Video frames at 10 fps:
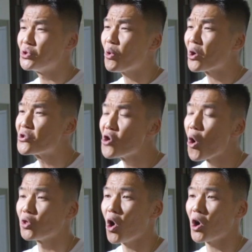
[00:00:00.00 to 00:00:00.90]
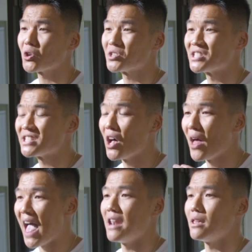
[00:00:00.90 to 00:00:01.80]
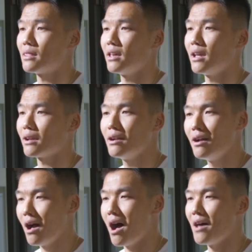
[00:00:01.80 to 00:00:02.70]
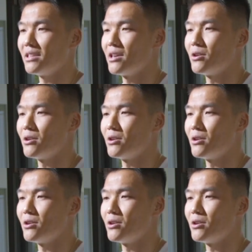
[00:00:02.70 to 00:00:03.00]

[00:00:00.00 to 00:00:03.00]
you are no longer to sell anything on the